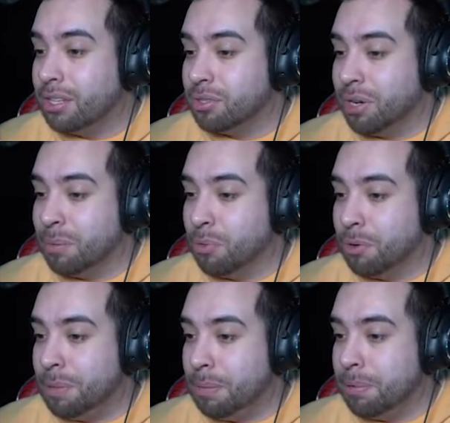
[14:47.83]
Is there any
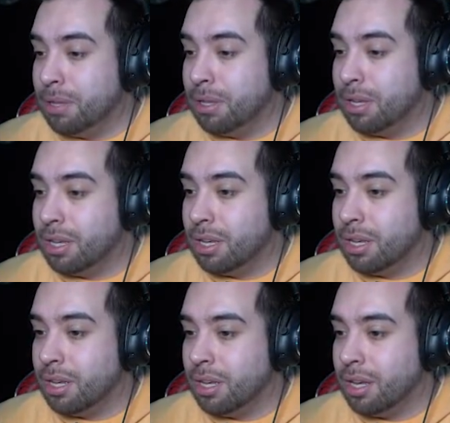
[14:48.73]
more people?
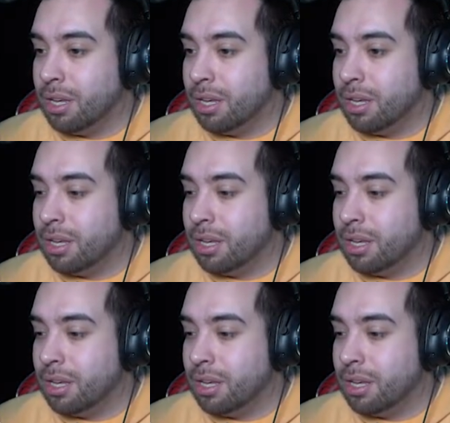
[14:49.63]
Huh?